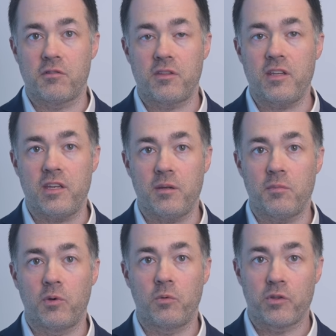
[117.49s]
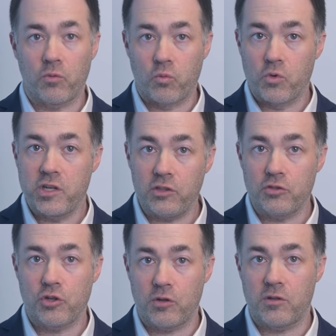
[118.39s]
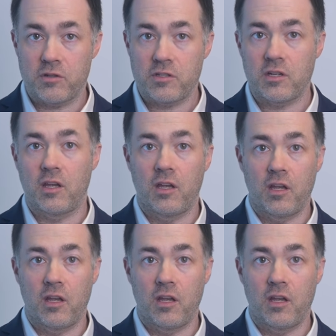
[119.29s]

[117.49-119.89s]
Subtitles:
your theme with real jurors